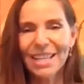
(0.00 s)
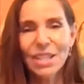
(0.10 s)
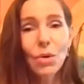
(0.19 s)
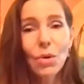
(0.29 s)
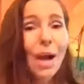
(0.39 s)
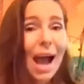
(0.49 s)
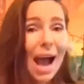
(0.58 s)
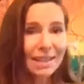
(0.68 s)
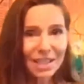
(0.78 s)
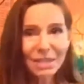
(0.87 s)
So
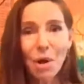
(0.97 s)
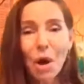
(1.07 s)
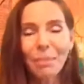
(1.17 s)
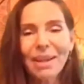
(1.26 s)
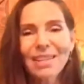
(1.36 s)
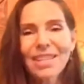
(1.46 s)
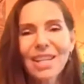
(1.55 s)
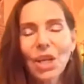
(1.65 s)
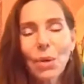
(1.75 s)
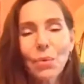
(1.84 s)
at this moment,
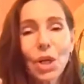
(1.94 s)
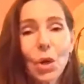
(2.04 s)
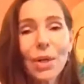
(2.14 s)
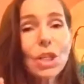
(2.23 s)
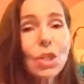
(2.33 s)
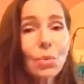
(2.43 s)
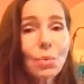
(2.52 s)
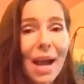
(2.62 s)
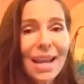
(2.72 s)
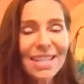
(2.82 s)
we're going to
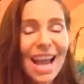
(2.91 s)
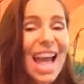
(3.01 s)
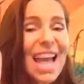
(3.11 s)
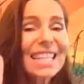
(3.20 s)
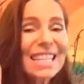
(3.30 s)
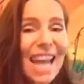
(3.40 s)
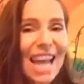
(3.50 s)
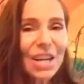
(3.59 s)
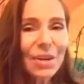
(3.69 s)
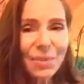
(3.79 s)
write
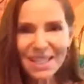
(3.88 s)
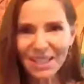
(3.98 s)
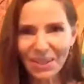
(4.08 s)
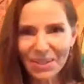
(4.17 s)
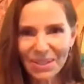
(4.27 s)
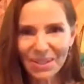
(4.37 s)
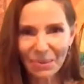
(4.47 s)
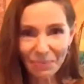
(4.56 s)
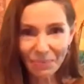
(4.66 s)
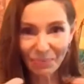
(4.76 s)
10
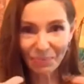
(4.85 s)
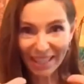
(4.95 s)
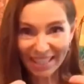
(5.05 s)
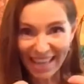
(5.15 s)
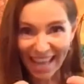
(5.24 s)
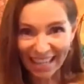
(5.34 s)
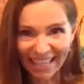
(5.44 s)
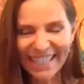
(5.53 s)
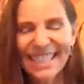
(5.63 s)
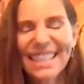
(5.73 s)
reasons,
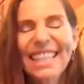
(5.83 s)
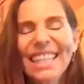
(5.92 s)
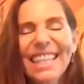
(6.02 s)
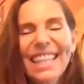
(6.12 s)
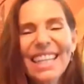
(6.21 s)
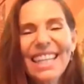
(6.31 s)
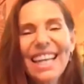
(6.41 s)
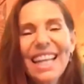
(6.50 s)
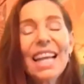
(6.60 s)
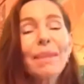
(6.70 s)
10,
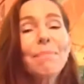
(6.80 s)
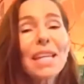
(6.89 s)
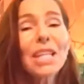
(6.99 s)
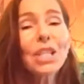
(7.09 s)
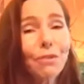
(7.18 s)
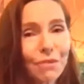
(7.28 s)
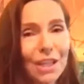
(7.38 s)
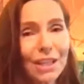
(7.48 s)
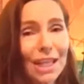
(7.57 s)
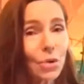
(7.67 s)
that makes you
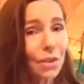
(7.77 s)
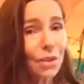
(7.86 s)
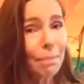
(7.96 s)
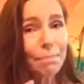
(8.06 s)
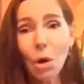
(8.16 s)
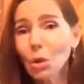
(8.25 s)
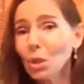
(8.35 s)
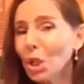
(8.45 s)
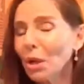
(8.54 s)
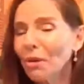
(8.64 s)
feel that you are the
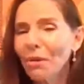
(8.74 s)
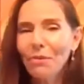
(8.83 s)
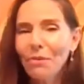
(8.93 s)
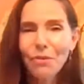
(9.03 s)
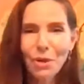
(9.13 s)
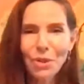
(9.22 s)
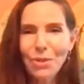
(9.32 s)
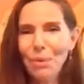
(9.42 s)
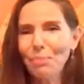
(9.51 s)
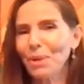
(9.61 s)
most
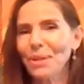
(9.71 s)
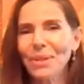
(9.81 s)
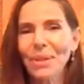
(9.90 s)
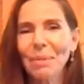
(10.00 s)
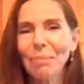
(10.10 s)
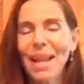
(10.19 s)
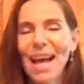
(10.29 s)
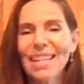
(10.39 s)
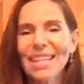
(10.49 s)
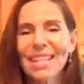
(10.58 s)
fortunate person on the
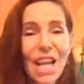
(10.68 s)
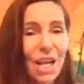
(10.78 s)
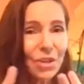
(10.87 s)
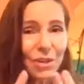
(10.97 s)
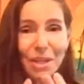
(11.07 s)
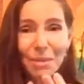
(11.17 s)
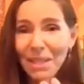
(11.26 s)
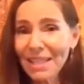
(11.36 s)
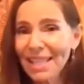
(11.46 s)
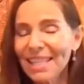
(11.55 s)
planet. You're going to
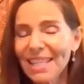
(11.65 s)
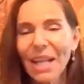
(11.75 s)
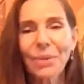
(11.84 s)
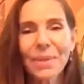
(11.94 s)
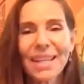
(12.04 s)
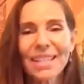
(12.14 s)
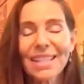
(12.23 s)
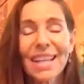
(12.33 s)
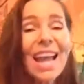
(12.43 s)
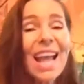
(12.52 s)
be
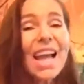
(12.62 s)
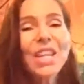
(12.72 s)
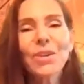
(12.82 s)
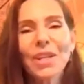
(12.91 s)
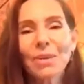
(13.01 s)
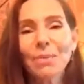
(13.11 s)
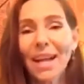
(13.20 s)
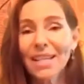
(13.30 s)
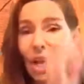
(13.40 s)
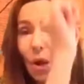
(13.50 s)
detail-oriented, and you're going to
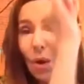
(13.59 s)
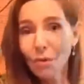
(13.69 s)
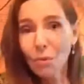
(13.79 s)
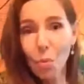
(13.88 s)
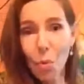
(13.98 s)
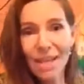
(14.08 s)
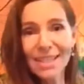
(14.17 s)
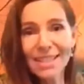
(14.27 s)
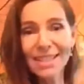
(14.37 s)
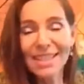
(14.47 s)
write from
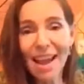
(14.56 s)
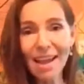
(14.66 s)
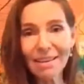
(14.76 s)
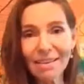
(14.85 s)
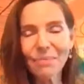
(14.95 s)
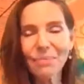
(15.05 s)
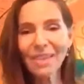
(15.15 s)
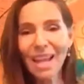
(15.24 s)
1 to 10,